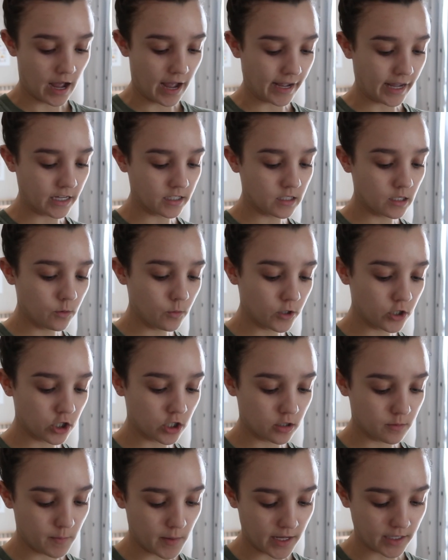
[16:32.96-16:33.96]
I guess it would
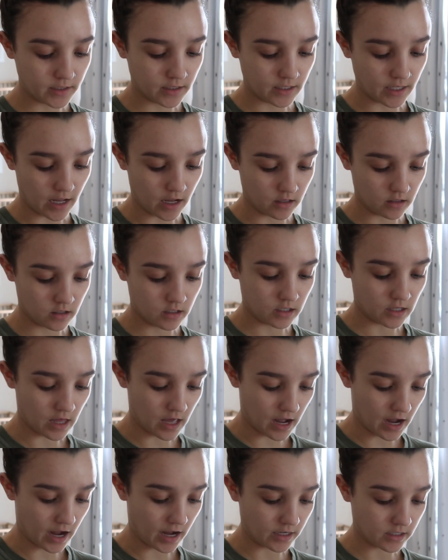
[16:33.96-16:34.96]
just make sense
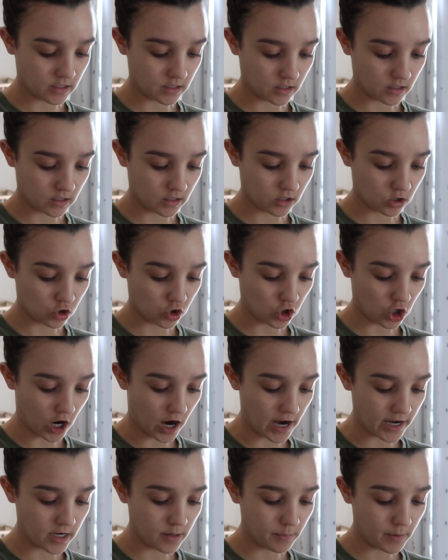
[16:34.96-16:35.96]
that
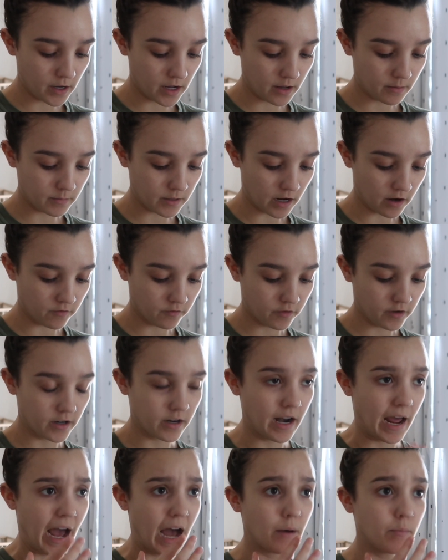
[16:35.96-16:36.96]
trying to put him down for
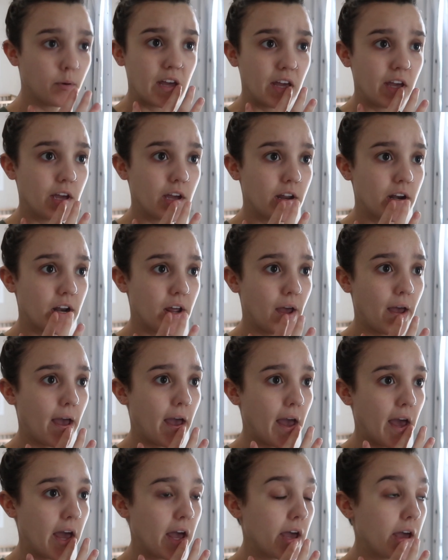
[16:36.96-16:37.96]
a nap in
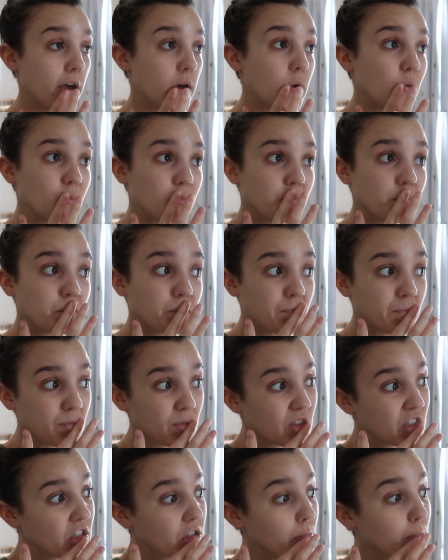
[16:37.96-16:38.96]
a
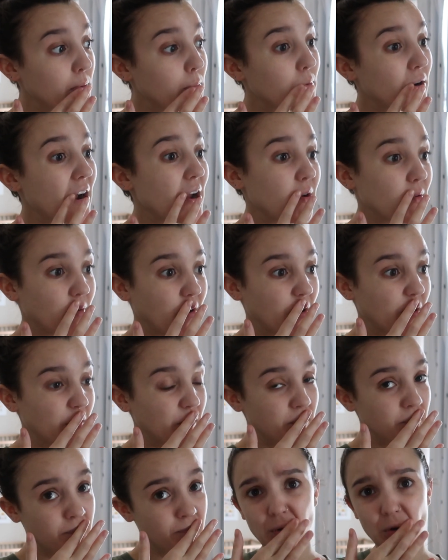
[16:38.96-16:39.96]
super bright
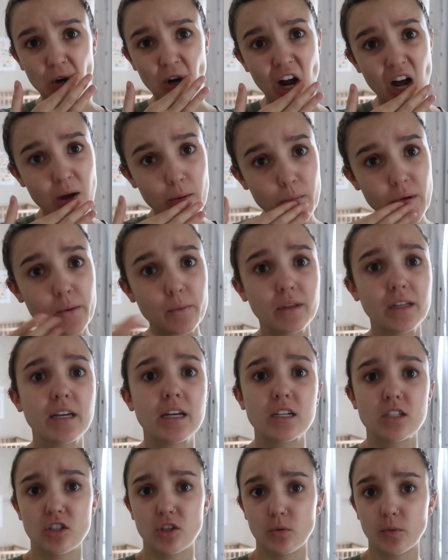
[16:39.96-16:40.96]
room
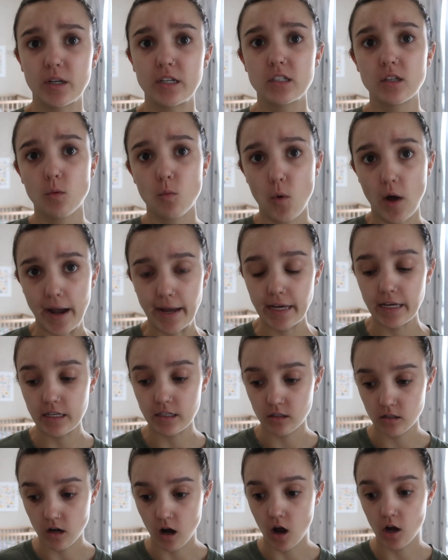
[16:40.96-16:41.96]
probably is the reason why
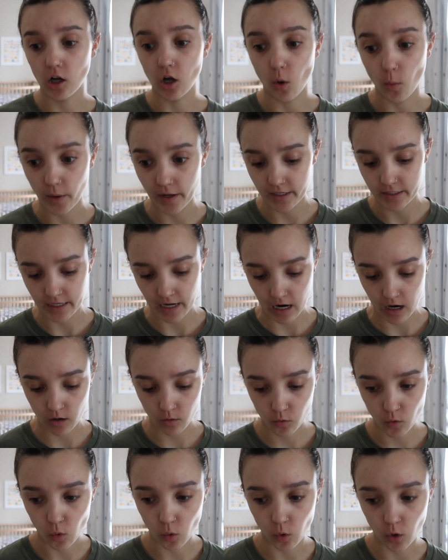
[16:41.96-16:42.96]
he's not going
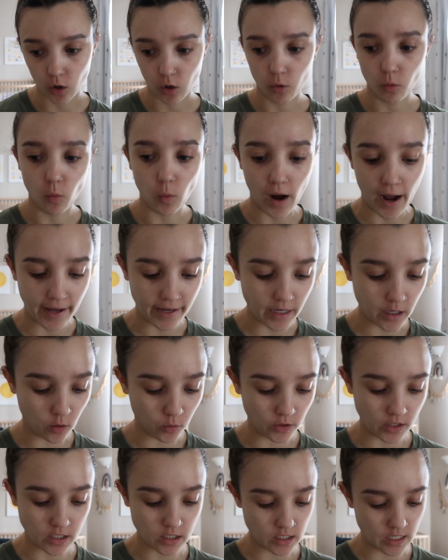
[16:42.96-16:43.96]
down or why he
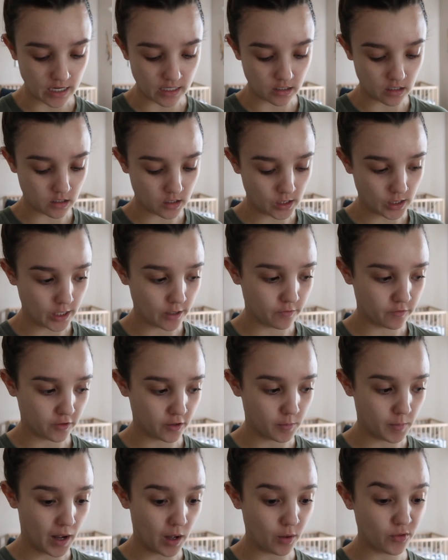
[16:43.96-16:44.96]
only stays asleep
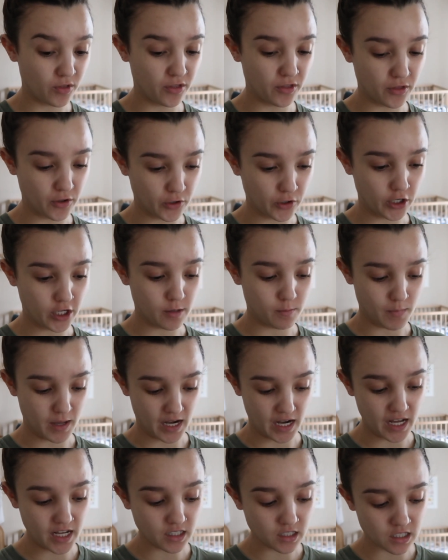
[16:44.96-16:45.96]
for about 30
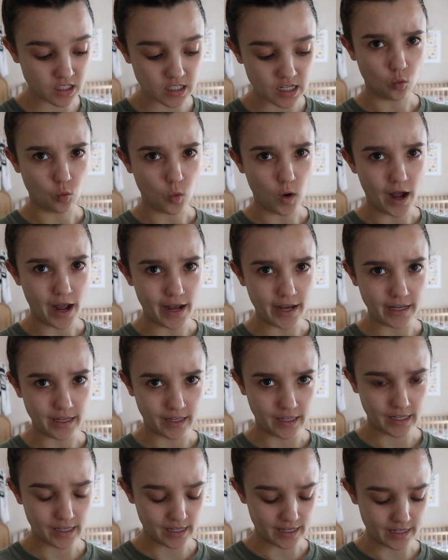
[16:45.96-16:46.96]
minutes why
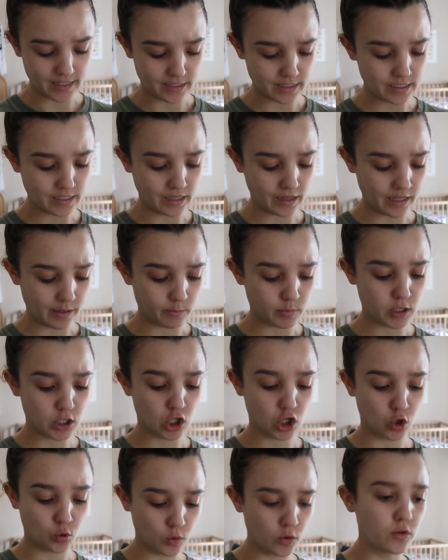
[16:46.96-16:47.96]
he
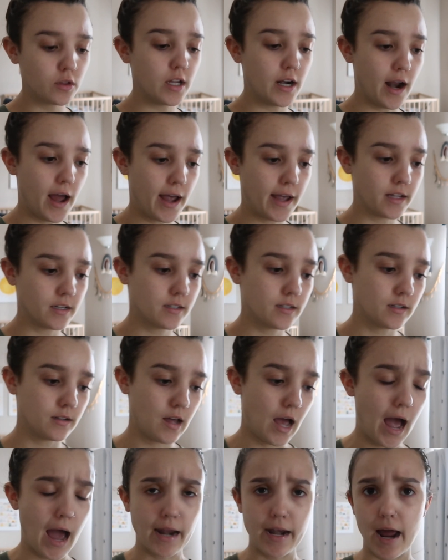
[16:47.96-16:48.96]
sleeps through the night
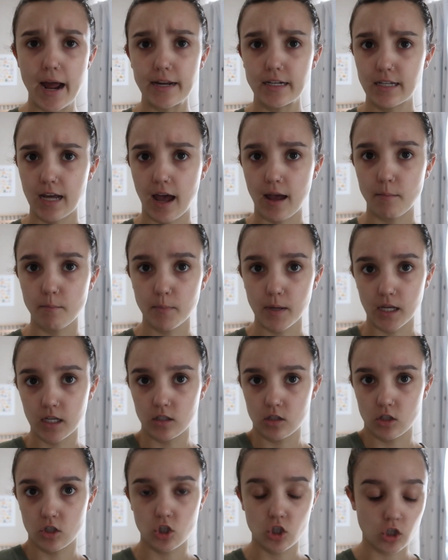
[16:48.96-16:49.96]
at nighttime
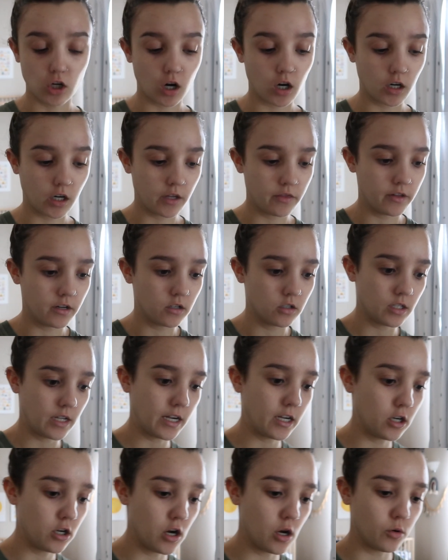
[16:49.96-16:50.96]
because it's dark and there's
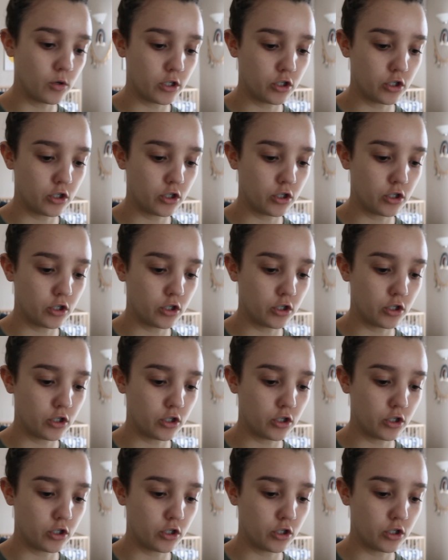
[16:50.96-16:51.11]
like no